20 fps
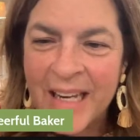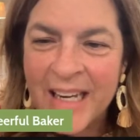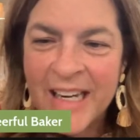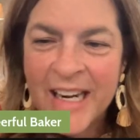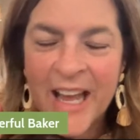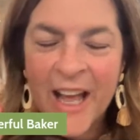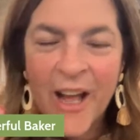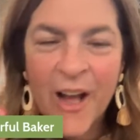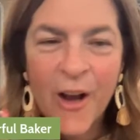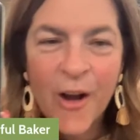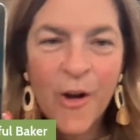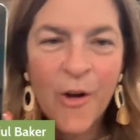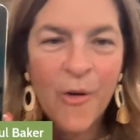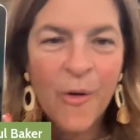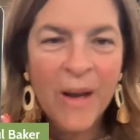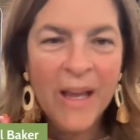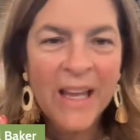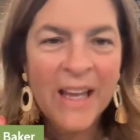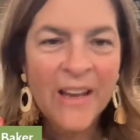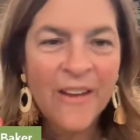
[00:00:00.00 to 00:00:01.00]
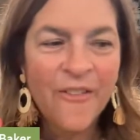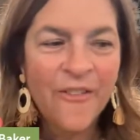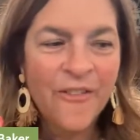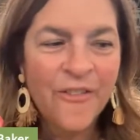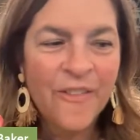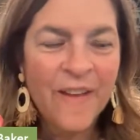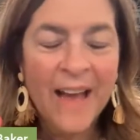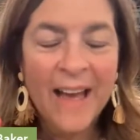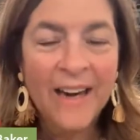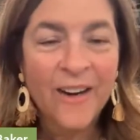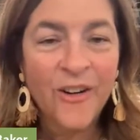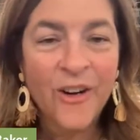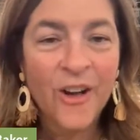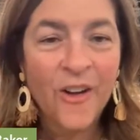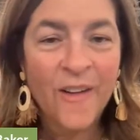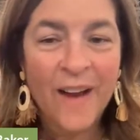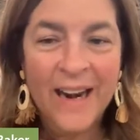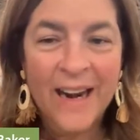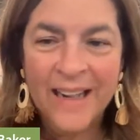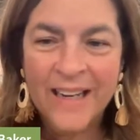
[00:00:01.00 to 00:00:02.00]
know if I don't
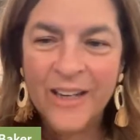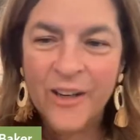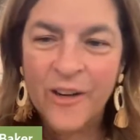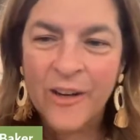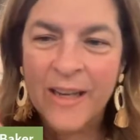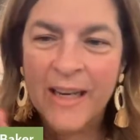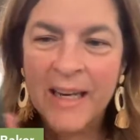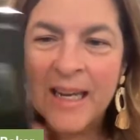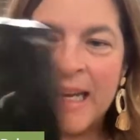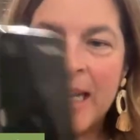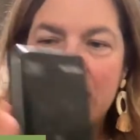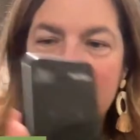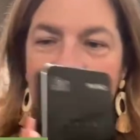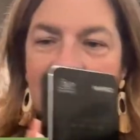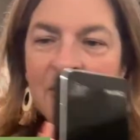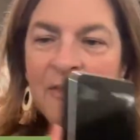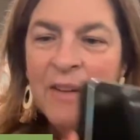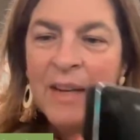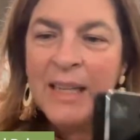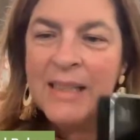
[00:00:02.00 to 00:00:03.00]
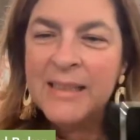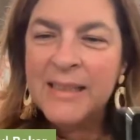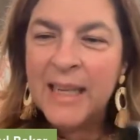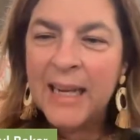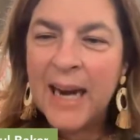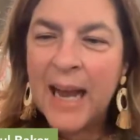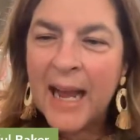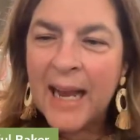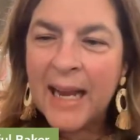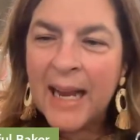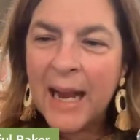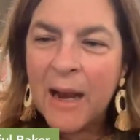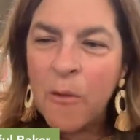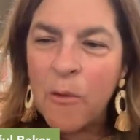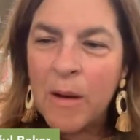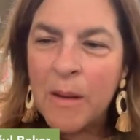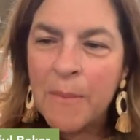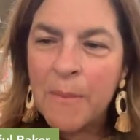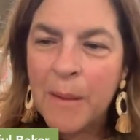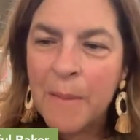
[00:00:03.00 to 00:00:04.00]
know how to do it. Tiffany said I got
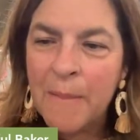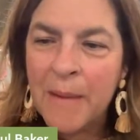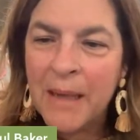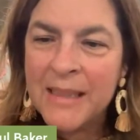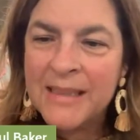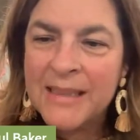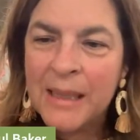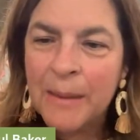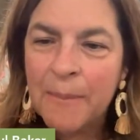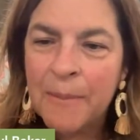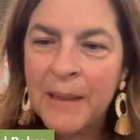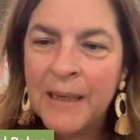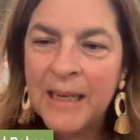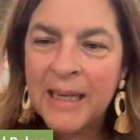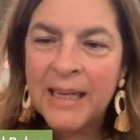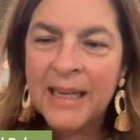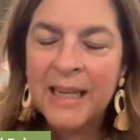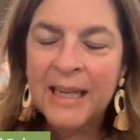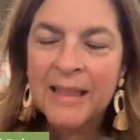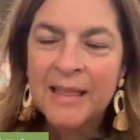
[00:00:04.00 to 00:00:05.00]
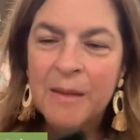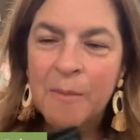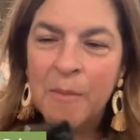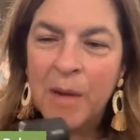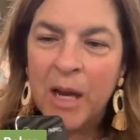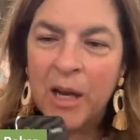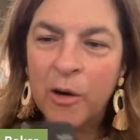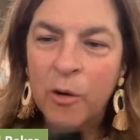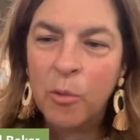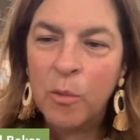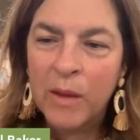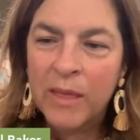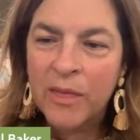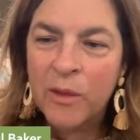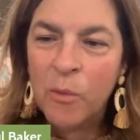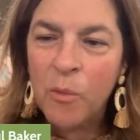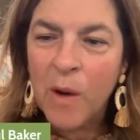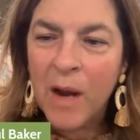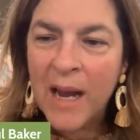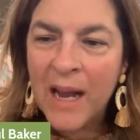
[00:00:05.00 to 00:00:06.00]
one but messed up and didn't get the model with
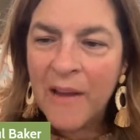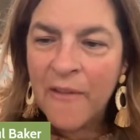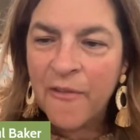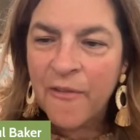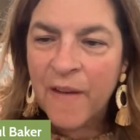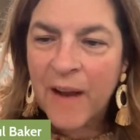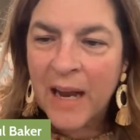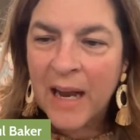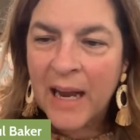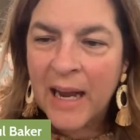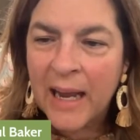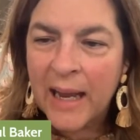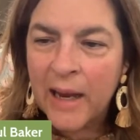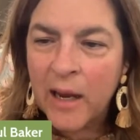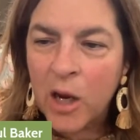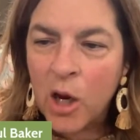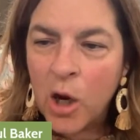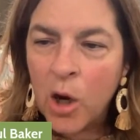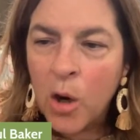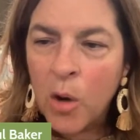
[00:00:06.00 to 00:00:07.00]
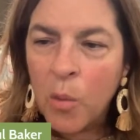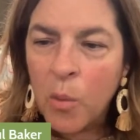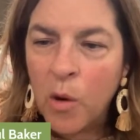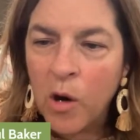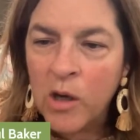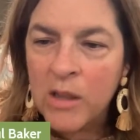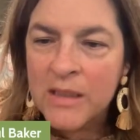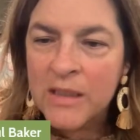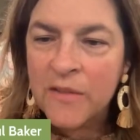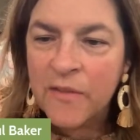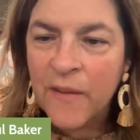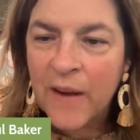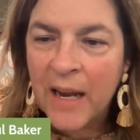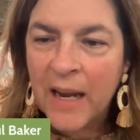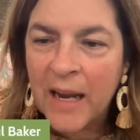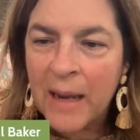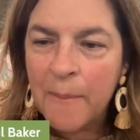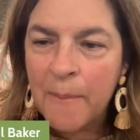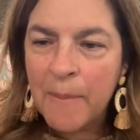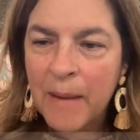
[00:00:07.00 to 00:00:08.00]
the Wi-Fi. Works
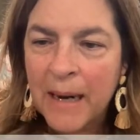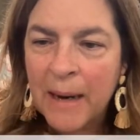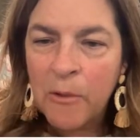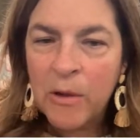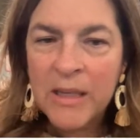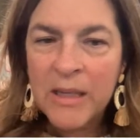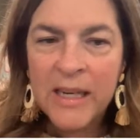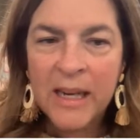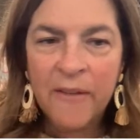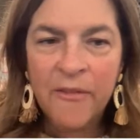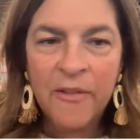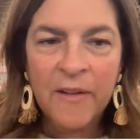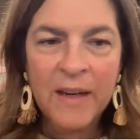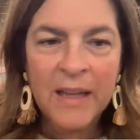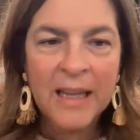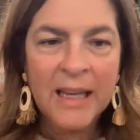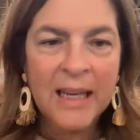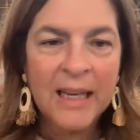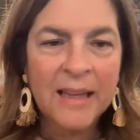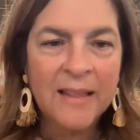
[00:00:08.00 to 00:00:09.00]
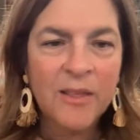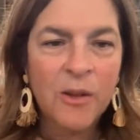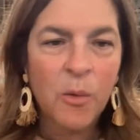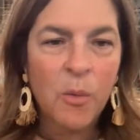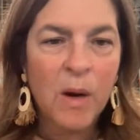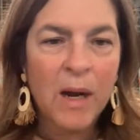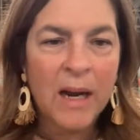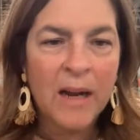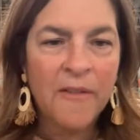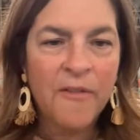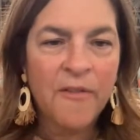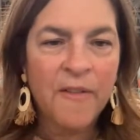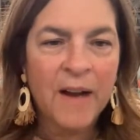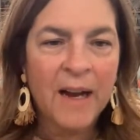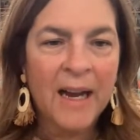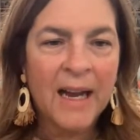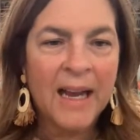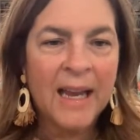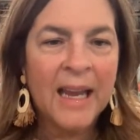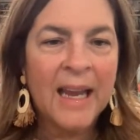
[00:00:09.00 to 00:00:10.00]
fine, but I would definitely get the
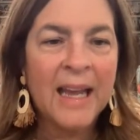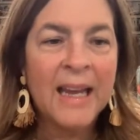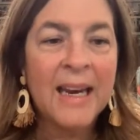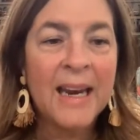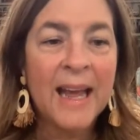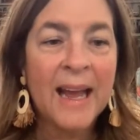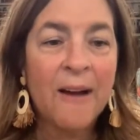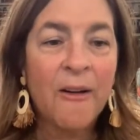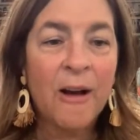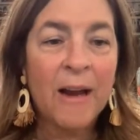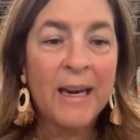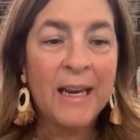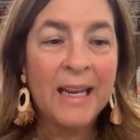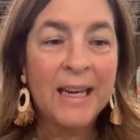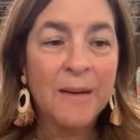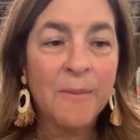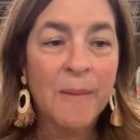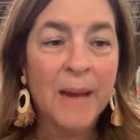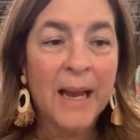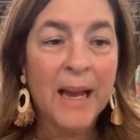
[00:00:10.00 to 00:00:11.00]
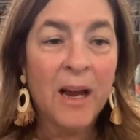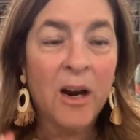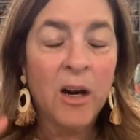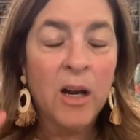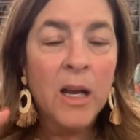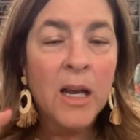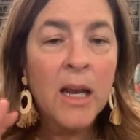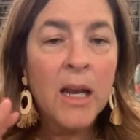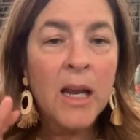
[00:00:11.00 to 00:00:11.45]
Wi-Fi and now I need a mount.